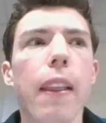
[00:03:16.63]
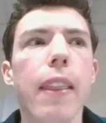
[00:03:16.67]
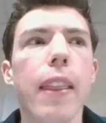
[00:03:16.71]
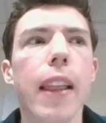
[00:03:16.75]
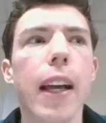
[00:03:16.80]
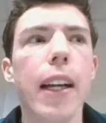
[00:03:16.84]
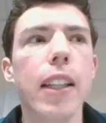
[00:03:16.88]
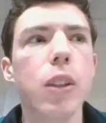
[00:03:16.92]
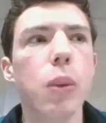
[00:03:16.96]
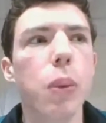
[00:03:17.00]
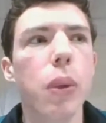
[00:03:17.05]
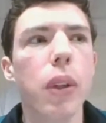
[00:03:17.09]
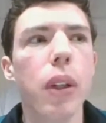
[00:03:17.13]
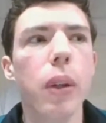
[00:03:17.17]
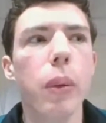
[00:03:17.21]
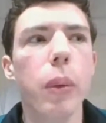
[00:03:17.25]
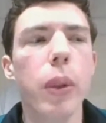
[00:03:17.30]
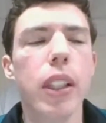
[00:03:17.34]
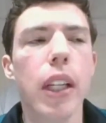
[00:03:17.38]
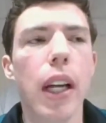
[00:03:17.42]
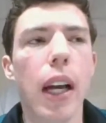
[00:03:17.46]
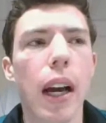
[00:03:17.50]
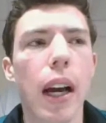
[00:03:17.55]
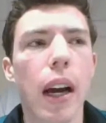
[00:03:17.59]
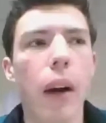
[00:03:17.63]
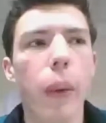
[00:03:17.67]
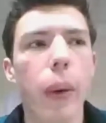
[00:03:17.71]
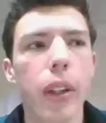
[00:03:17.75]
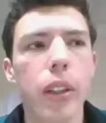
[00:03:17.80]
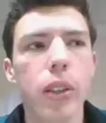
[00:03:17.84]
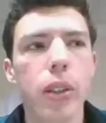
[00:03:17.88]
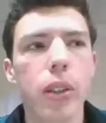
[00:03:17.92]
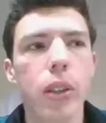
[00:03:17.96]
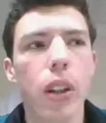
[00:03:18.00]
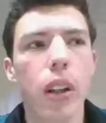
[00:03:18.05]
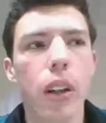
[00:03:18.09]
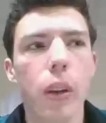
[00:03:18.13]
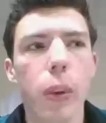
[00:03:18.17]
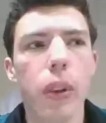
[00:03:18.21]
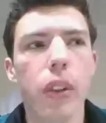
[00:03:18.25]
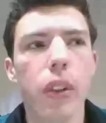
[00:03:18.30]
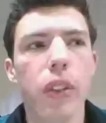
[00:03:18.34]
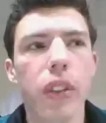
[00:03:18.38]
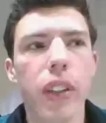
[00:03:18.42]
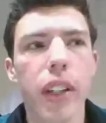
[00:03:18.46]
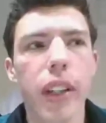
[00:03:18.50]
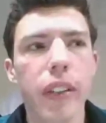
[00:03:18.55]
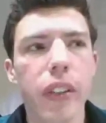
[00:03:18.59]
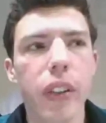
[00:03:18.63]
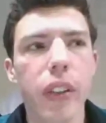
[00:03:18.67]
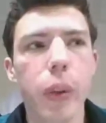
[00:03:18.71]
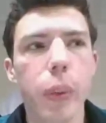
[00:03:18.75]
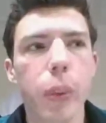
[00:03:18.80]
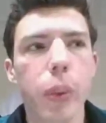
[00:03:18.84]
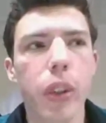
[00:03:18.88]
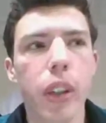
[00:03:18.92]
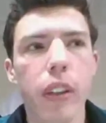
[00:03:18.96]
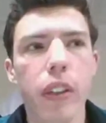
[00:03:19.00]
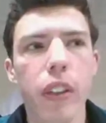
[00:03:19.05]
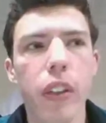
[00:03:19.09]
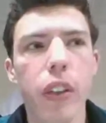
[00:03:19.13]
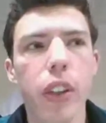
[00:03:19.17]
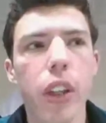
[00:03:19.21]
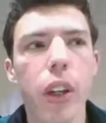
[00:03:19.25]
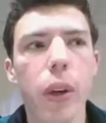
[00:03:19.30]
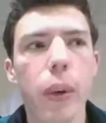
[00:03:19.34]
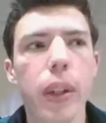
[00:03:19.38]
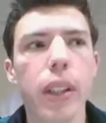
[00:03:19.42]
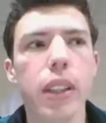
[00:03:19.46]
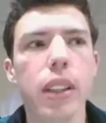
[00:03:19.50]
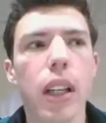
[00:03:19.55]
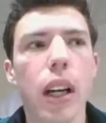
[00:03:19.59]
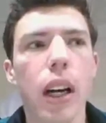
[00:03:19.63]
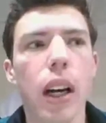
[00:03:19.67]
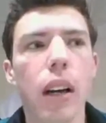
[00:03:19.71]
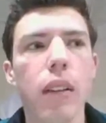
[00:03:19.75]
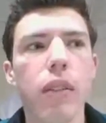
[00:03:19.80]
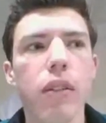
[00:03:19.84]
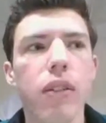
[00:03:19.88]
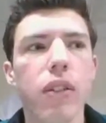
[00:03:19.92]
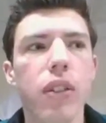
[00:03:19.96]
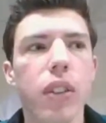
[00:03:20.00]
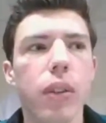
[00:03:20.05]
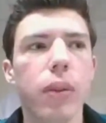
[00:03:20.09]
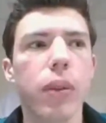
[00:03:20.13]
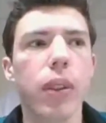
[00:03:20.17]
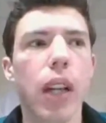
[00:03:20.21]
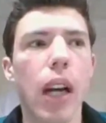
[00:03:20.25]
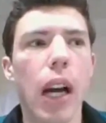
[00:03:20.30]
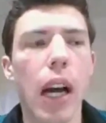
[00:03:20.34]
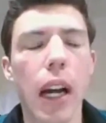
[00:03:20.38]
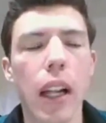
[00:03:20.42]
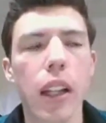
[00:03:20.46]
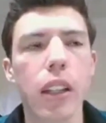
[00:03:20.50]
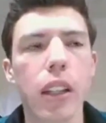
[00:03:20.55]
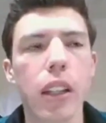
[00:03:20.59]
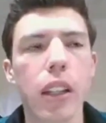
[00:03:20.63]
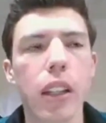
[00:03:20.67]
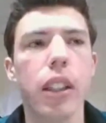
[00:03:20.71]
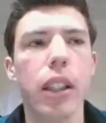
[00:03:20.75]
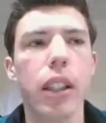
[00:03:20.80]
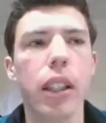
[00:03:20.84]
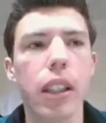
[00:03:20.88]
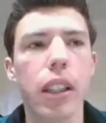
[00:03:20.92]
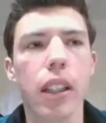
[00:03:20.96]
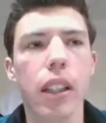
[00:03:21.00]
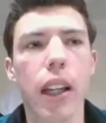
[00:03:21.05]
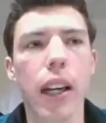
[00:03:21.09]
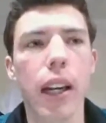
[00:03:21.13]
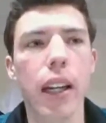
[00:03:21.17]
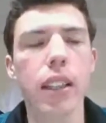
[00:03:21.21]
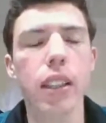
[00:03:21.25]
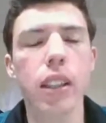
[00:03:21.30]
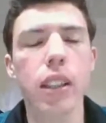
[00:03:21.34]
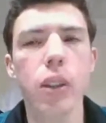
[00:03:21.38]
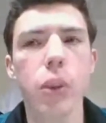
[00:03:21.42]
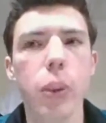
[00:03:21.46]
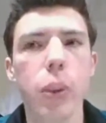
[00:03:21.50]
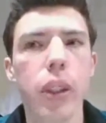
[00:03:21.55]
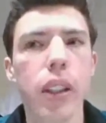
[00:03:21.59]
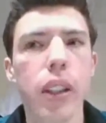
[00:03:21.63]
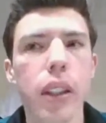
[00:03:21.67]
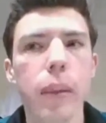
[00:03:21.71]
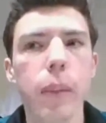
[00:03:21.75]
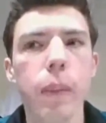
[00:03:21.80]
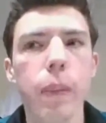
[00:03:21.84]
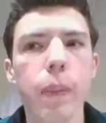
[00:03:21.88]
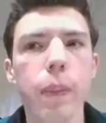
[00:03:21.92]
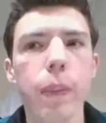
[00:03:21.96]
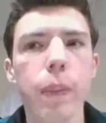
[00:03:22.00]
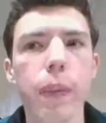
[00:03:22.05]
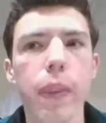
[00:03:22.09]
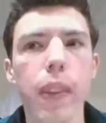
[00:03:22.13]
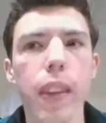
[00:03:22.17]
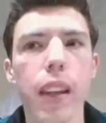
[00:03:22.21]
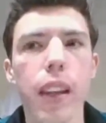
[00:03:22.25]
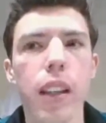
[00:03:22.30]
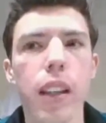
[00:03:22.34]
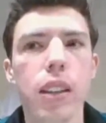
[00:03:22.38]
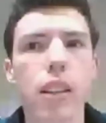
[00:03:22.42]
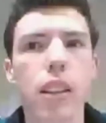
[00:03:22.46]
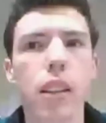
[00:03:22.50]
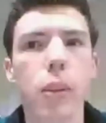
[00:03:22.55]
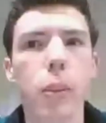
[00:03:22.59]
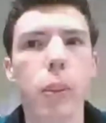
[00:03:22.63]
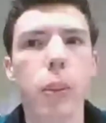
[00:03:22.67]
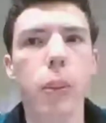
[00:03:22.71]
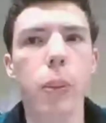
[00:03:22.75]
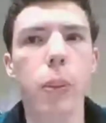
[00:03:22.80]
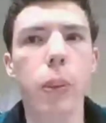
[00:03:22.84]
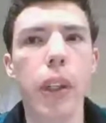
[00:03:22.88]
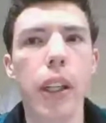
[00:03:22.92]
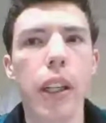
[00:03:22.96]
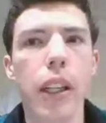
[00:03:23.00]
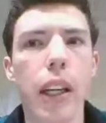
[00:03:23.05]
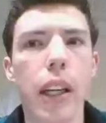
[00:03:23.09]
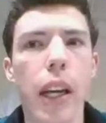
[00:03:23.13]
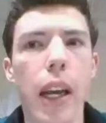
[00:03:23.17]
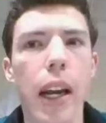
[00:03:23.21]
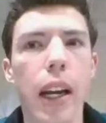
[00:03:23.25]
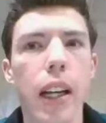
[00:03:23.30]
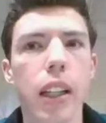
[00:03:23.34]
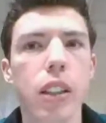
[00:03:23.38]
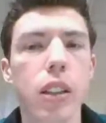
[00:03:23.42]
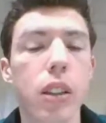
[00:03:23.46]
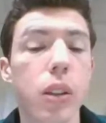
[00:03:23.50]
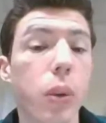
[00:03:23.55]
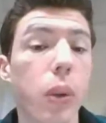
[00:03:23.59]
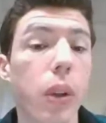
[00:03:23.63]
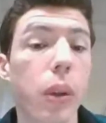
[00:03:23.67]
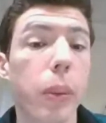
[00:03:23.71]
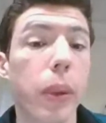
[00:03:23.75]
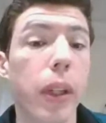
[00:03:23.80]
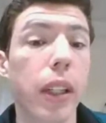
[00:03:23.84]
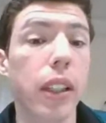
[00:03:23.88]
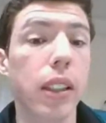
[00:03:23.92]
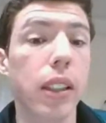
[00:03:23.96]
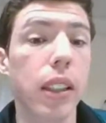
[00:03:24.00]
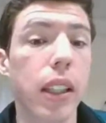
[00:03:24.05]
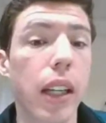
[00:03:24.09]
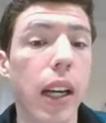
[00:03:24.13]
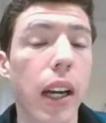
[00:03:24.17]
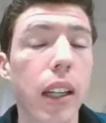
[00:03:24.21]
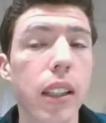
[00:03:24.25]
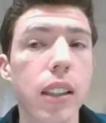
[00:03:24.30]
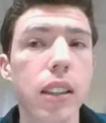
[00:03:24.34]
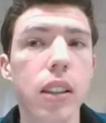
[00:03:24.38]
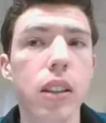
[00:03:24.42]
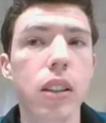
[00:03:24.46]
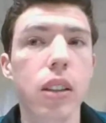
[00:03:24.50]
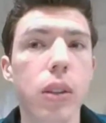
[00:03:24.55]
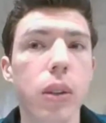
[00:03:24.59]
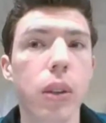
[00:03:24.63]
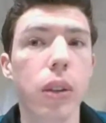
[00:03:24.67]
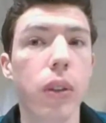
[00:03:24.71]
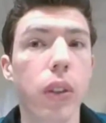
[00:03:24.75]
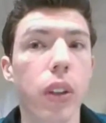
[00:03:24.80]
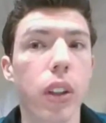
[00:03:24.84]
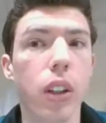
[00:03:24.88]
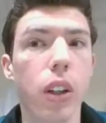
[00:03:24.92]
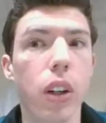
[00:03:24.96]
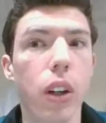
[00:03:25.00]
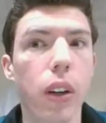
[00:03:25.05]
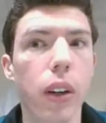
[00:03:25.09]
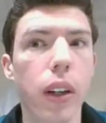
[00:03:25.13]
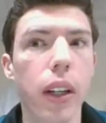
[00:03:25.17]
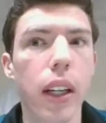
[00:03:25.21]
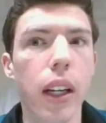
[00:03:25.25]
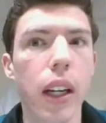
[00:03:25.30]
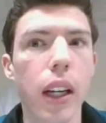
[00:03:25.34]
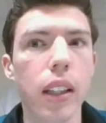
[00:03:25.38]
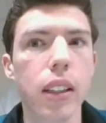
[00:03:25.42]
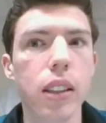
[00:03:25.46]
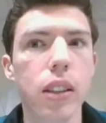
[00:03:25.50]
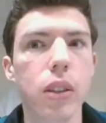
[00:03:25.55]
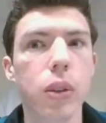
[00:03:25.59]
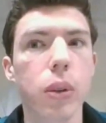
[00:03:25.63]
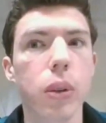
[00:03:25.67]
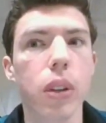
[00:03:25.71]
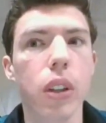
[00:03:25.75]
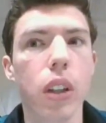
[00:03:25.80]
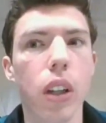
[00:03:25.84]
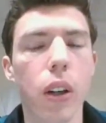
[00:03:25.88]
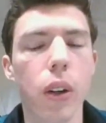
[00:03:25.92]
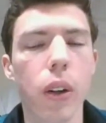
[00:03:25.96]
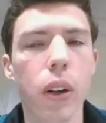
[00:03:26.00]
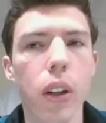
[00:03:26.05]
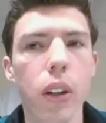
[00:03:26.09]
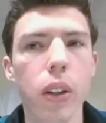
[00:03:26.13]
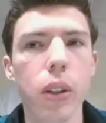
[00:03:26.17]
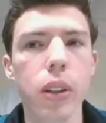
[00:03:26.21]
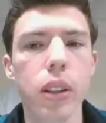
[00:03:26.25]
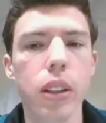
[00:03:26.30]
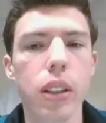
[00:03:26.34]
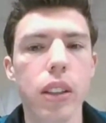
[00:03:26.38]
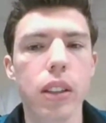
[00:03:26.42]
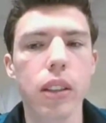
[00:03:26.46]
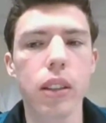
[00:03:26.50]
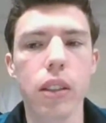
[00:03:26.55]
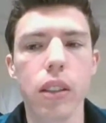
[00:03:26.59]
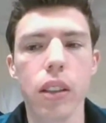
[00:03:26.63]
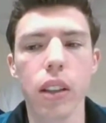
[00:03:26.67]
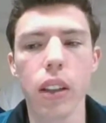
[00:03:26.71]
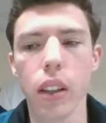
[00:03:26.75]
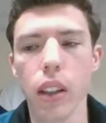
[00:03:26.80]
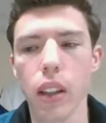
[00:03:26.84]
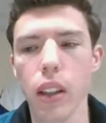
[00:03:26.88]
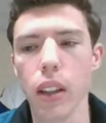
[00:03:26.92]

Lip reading: that's pretty much how I started with Review and Preview, knowing Tom from college, taking classes with him, to being asked, do you want to be as a guest, to a recurring guest, to a co-host, and